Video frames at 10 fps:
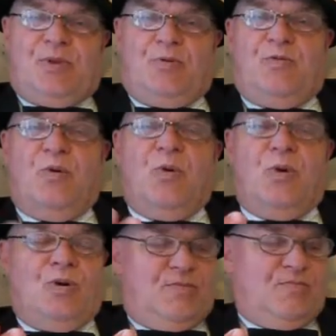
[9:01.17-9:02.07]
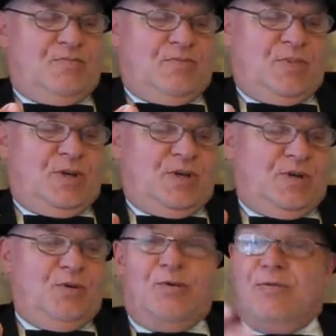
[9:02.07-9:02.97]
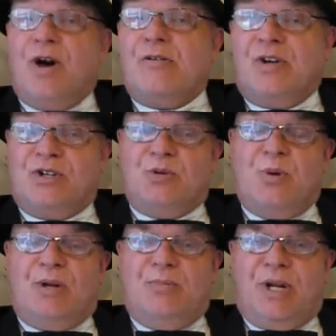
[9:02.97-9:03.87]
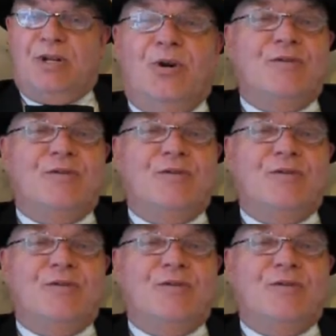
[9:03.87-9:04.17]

for not 500-to-1 money,